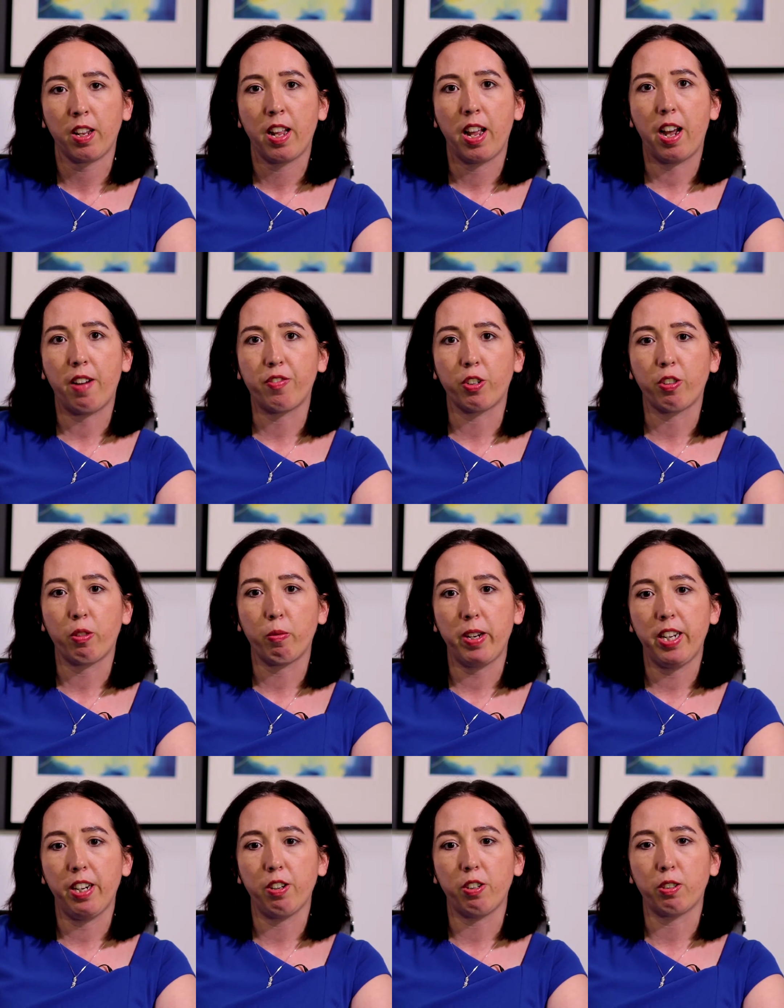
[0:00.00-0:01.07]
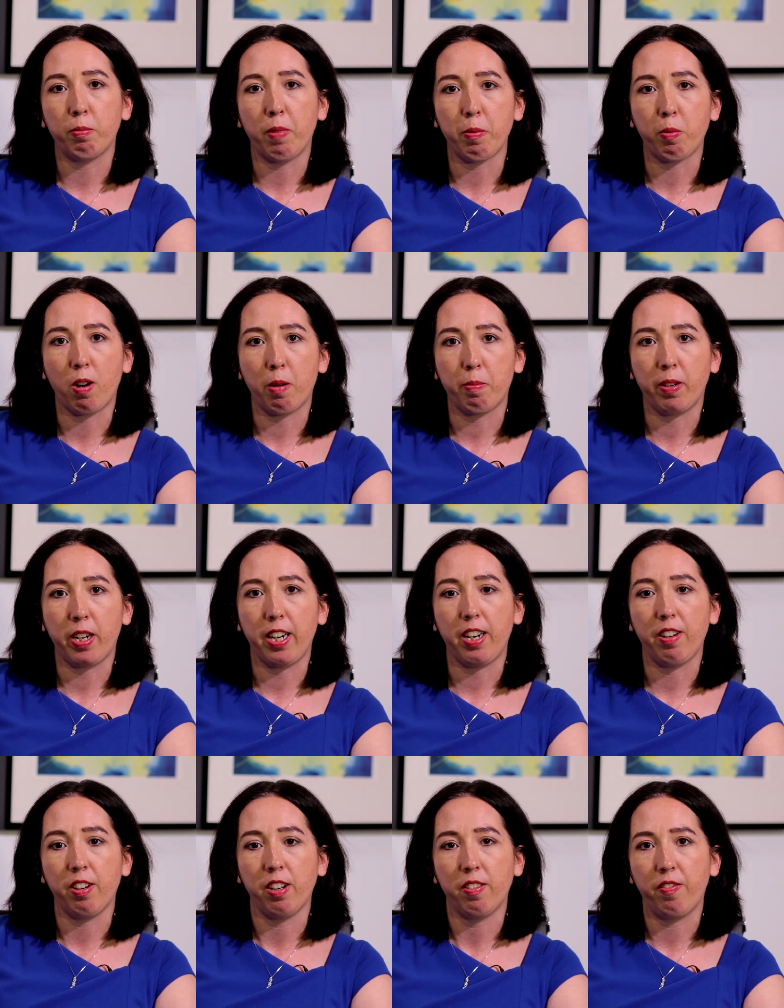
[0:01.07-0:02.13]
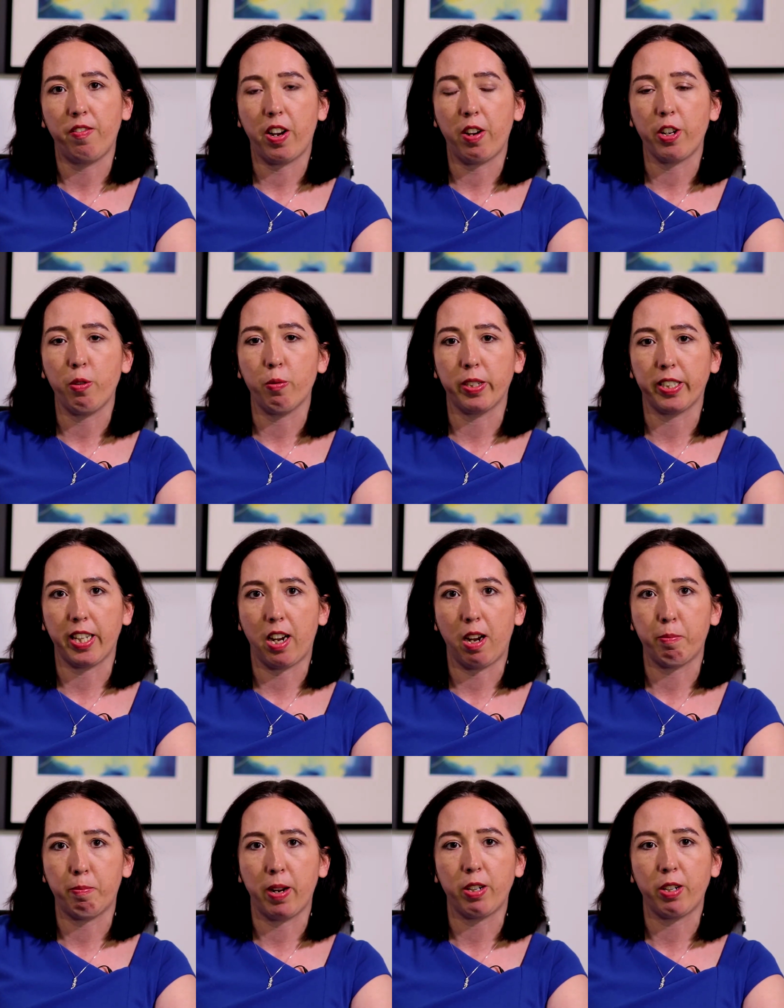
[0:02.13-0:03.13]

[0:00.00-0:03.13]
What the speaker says: After 3 years, my property value was up by